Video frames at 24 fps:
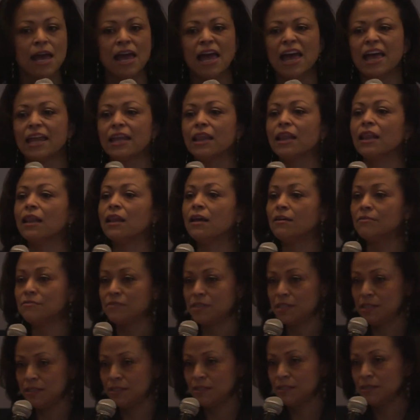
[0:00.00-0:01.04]
and loved
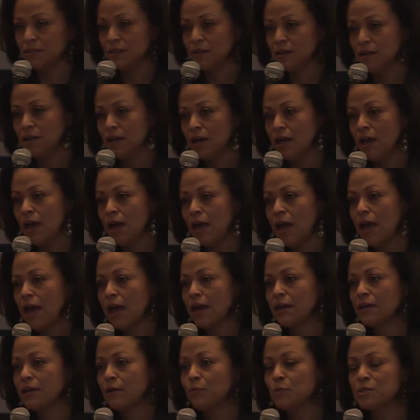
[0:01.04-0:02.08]
it.
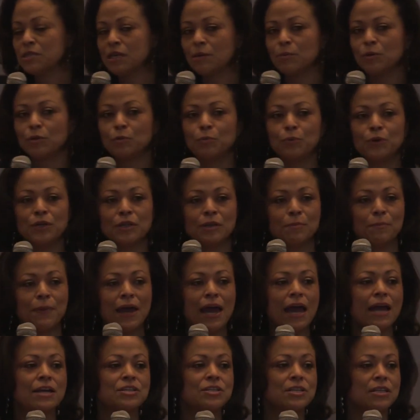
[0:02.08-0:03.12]
And I was able to bring the
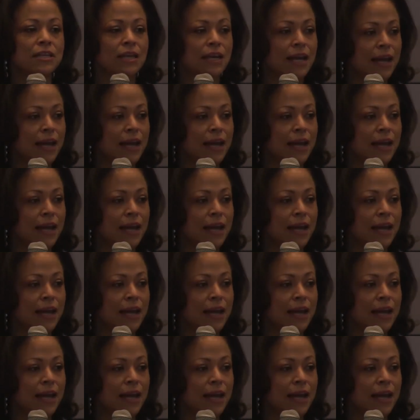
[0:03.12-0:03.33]
passion that